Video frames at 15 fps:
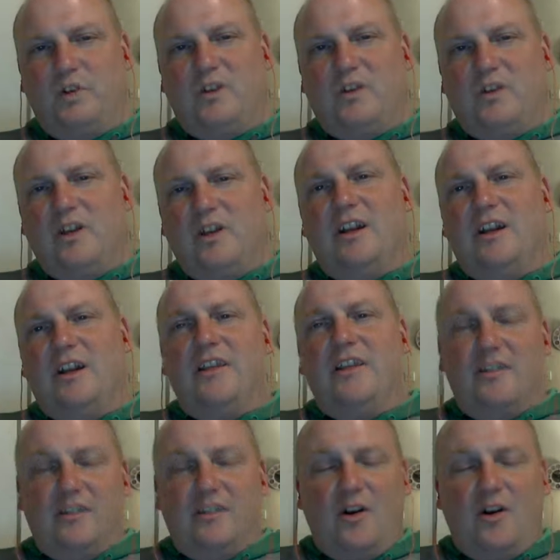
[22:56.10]

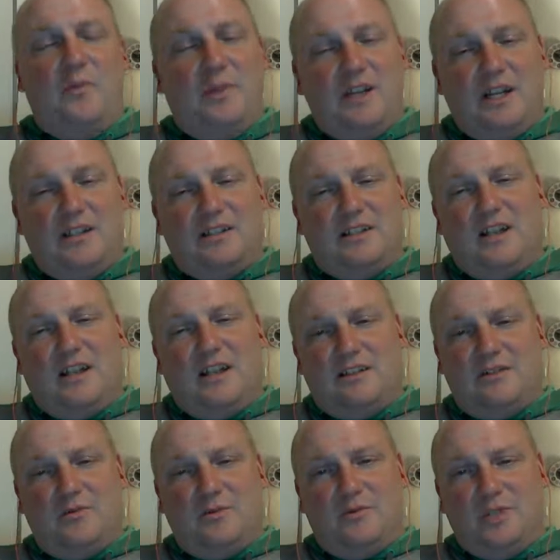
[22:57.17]
another open
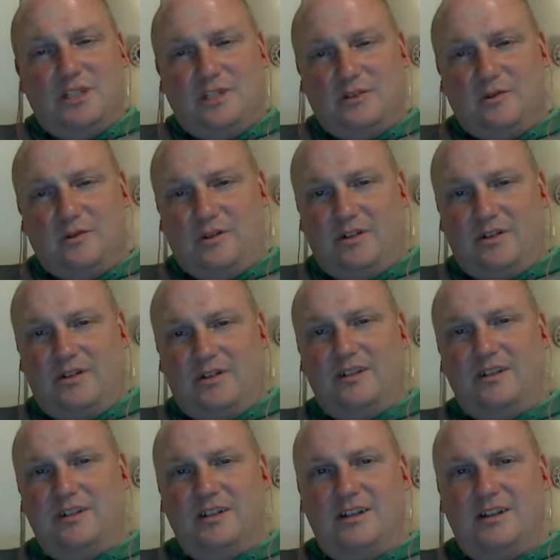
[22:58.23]
education resource
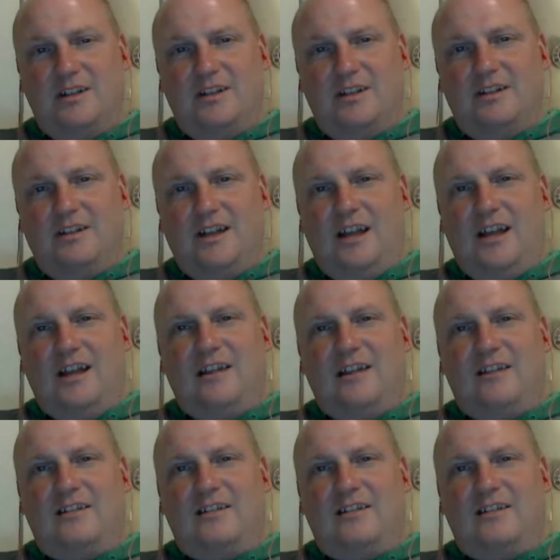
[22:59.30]
that